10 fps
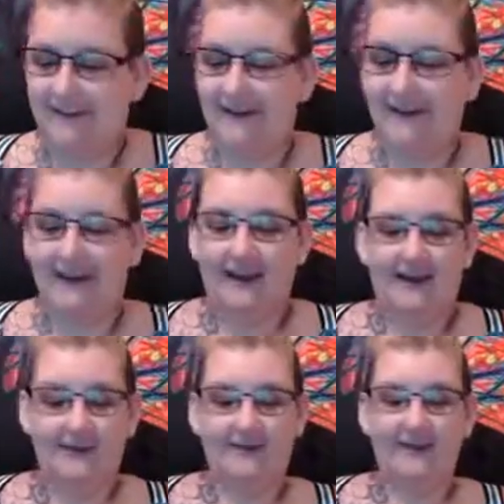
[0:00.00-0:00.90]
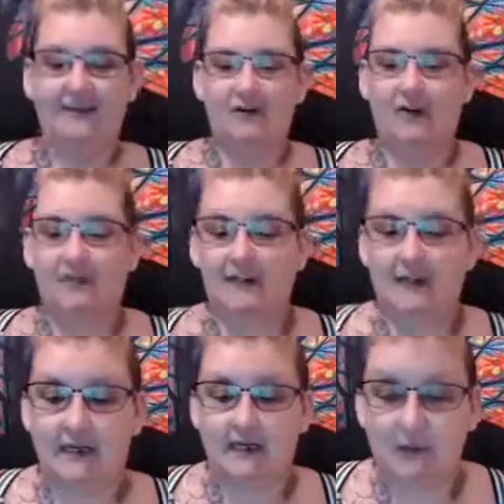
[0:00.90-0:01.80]
And later on
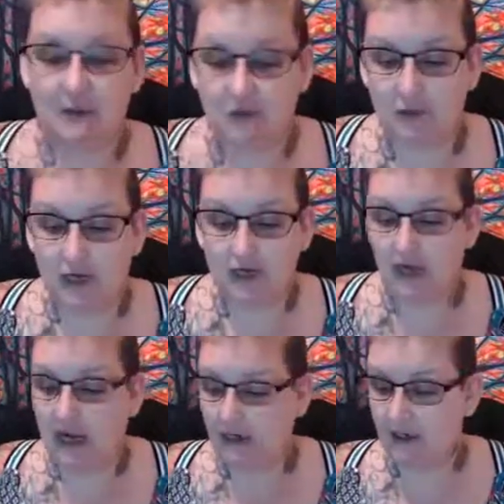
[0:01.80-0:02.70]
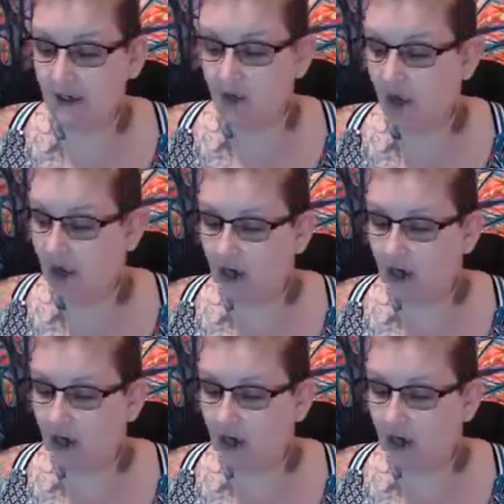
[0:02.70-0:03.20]
tonight, too, at 9 o'clock,